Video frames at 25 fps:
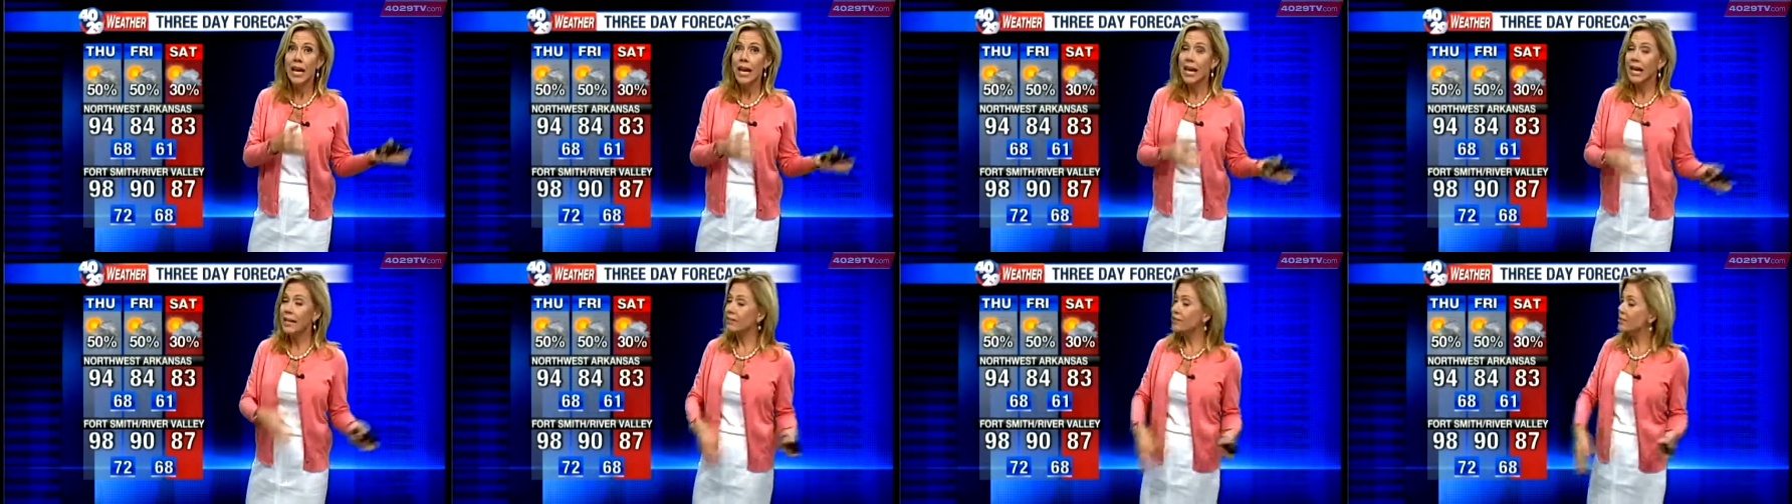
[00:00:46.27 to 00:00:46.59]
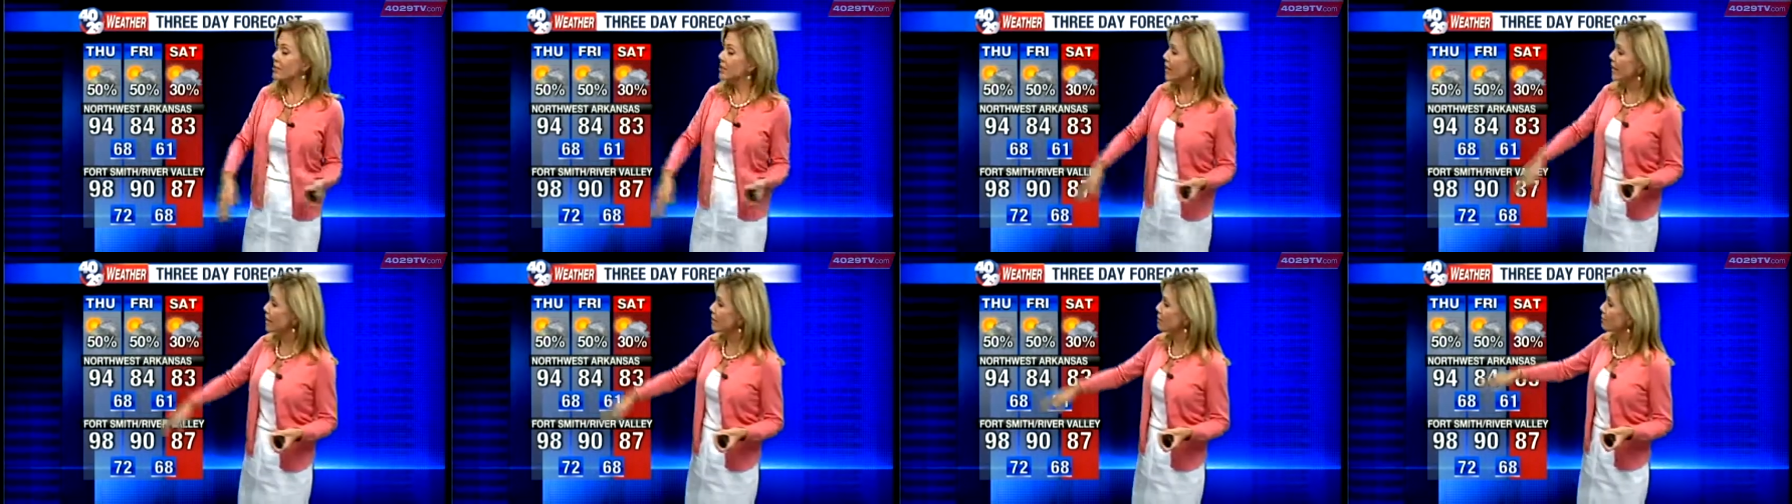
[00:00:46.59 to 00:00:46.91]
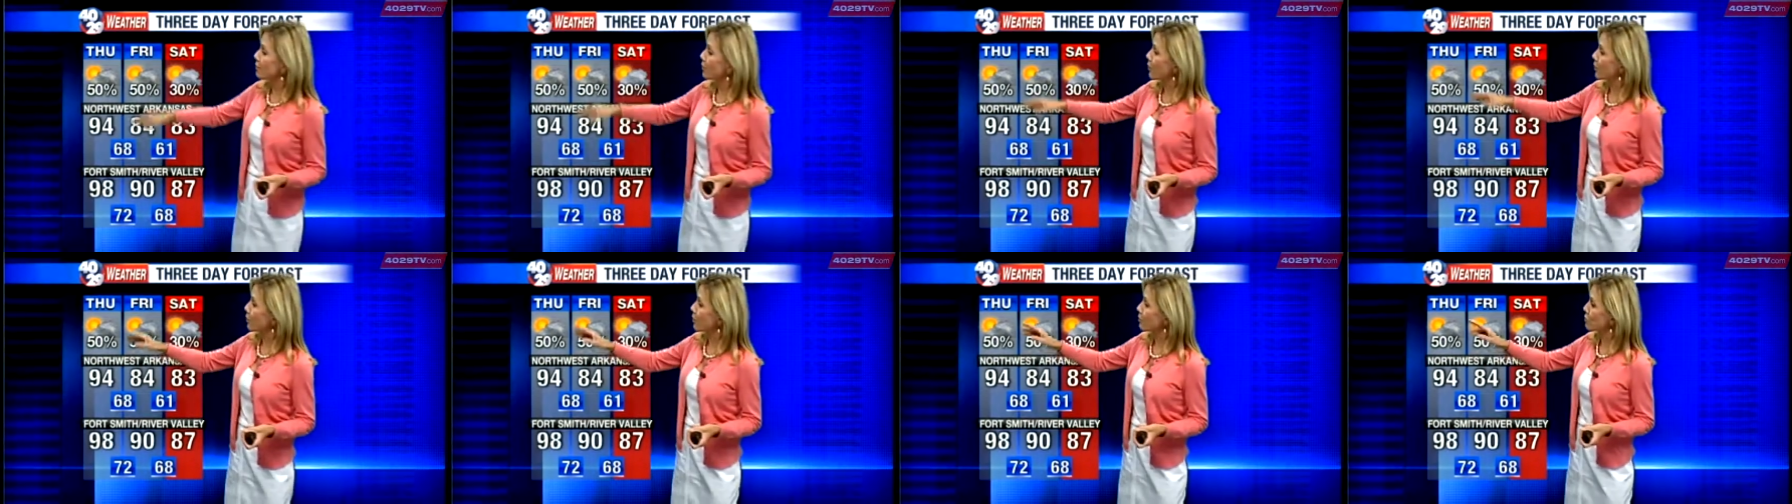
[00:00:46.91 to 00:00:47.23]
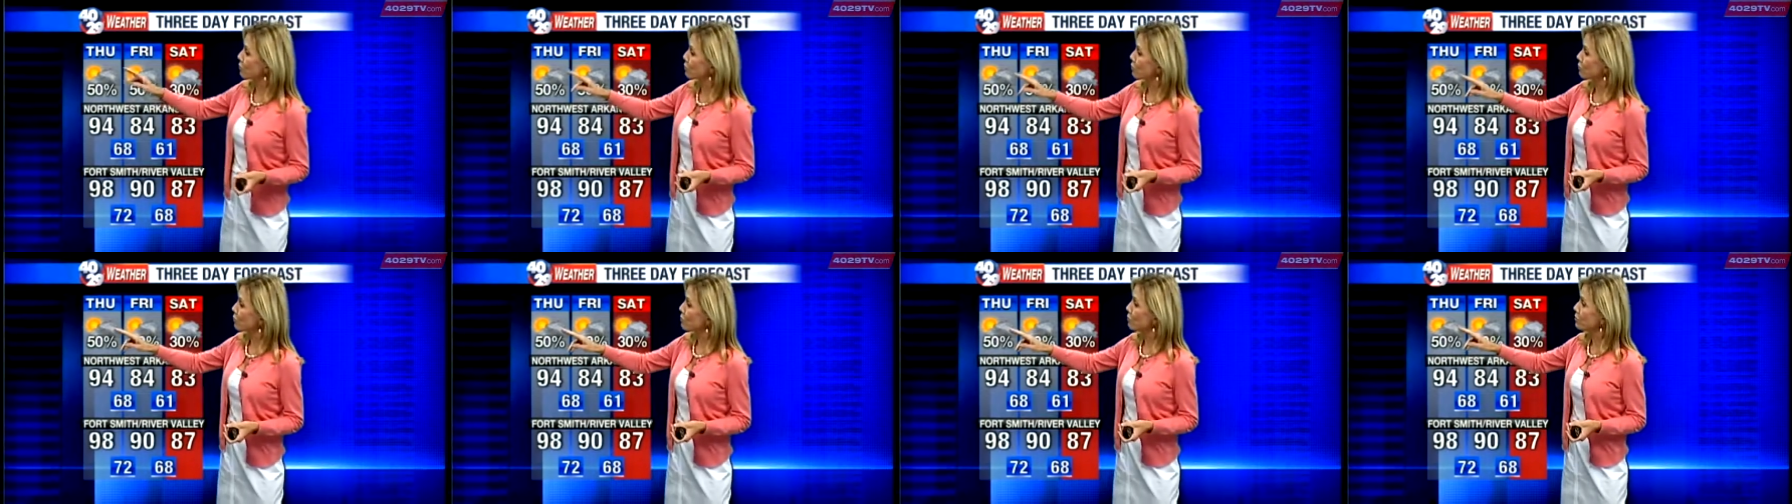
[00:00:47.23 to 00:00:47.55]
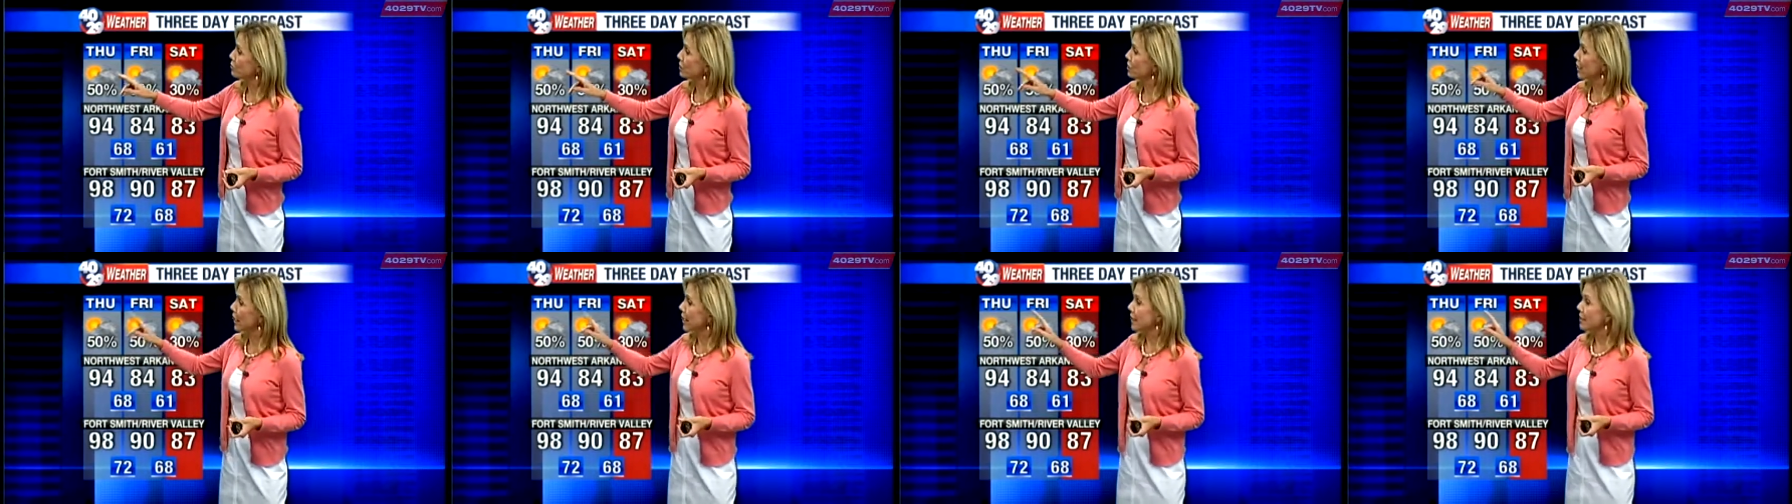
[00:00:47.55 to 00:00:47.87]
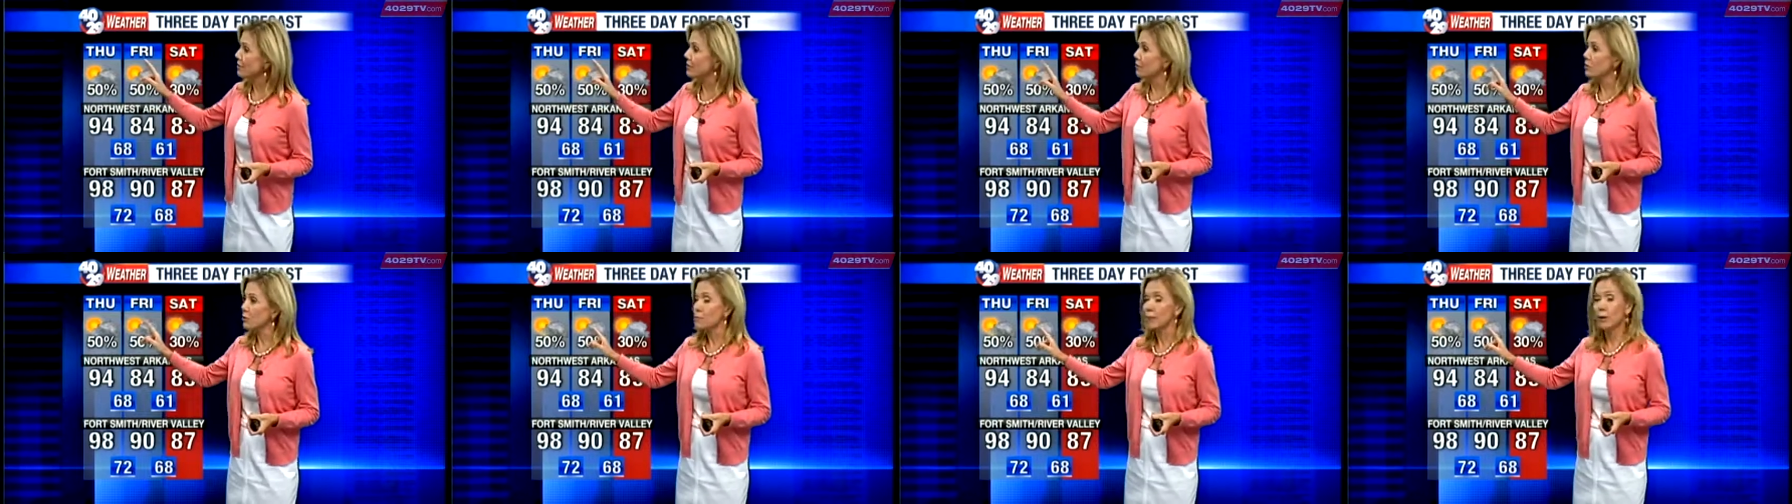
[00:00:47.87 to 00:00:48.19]
It stays with us through tonight
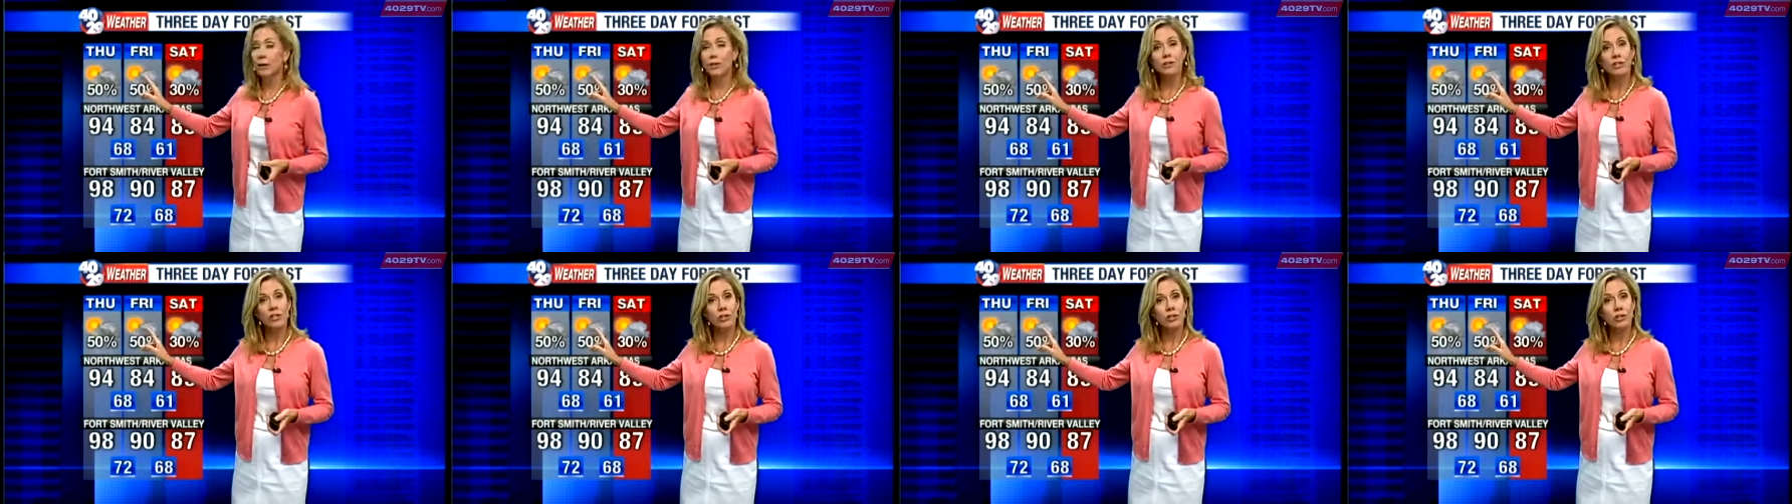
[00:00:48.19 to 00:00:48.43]
and spills